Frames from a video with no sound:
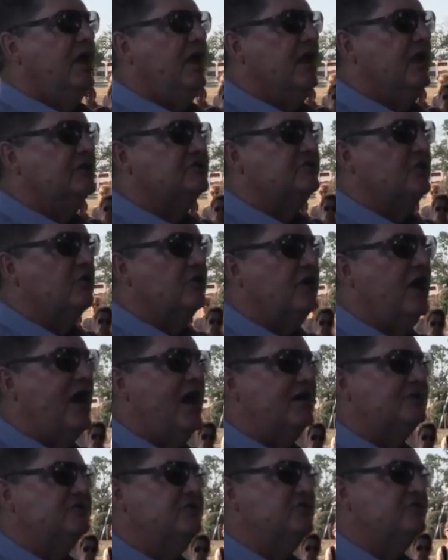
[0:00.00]
And so
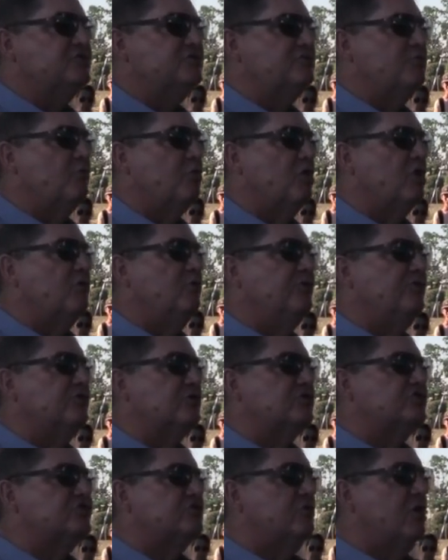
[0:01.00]
coxswains work with
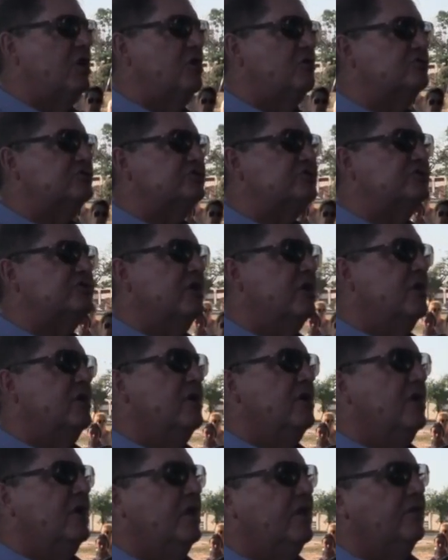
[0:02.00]
your strokes
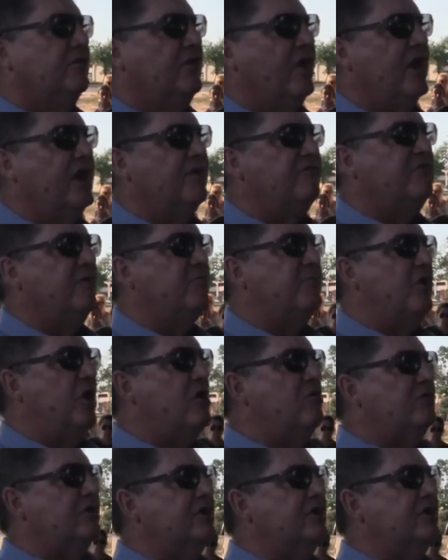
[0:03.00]
that if a boat